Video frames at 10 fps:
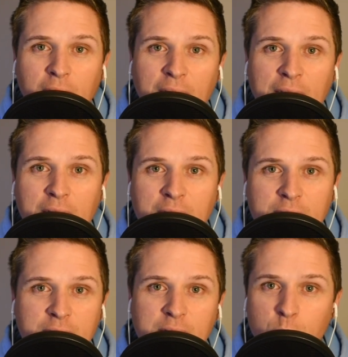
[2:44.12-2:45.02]
and
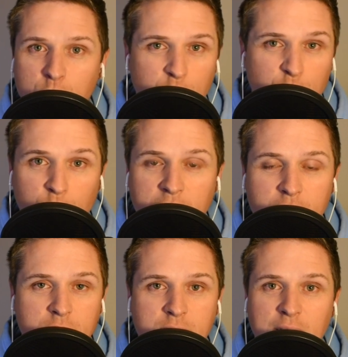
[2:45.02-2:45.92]
he was with the
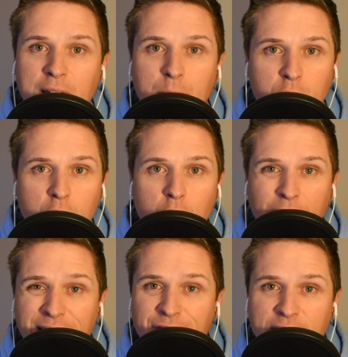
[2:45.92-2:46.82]
Raiders. They let him go,
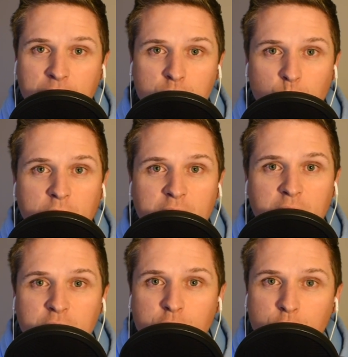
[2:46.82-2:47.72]
and he found his way
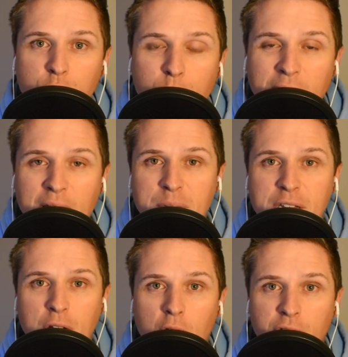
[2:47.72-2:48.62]
to the Miami
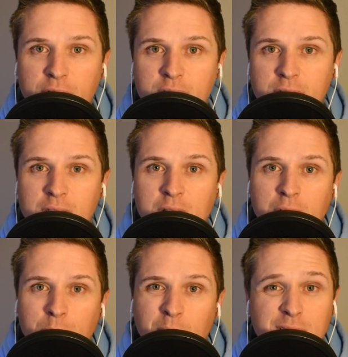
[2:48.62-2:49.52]
Dolphins.
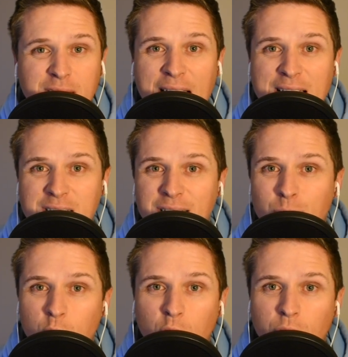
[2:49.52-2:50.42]
Myles Gaskin
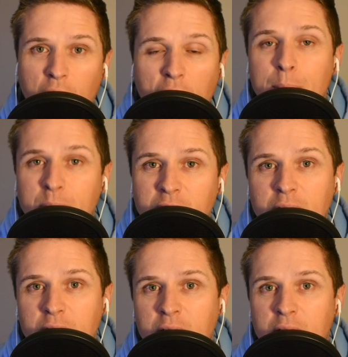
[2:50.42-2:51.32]
will not
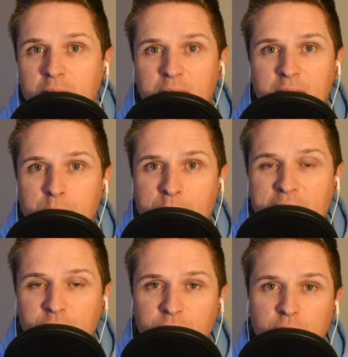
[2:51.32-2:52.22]
be in the
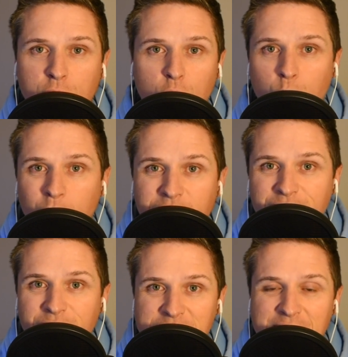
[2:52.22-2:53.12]
backfield for Week
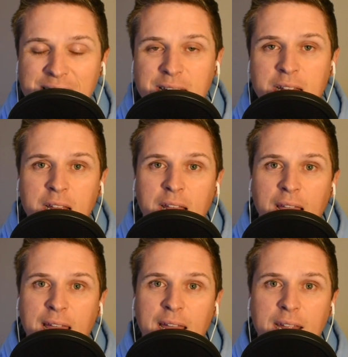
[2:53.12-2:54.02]
15,
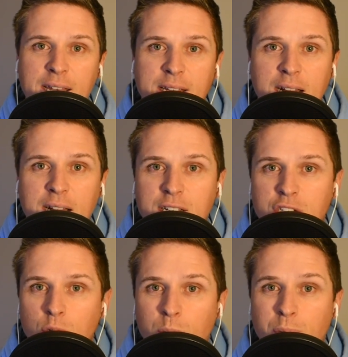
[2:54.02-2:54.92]
and
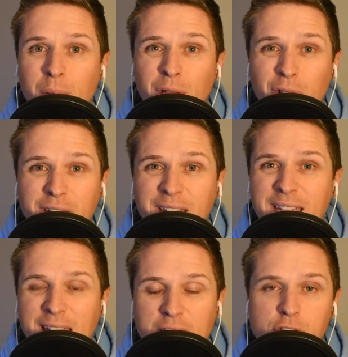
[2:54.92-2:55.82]
so we're probably looking
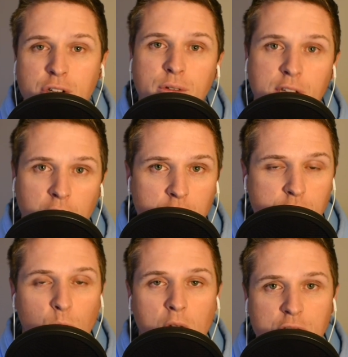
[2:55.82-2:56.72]
again to
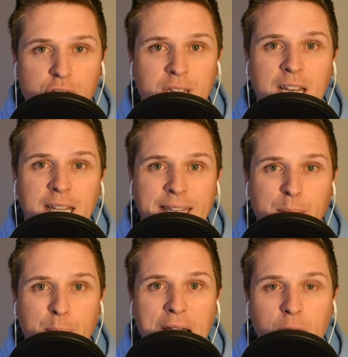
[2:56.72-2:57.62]
DeAndre Washington and
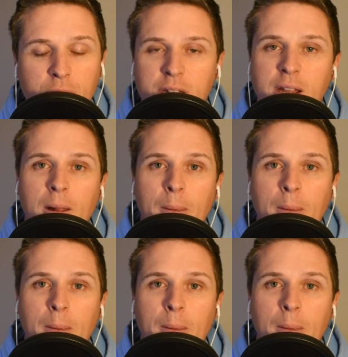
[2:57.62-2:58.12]
Lynn Bowden.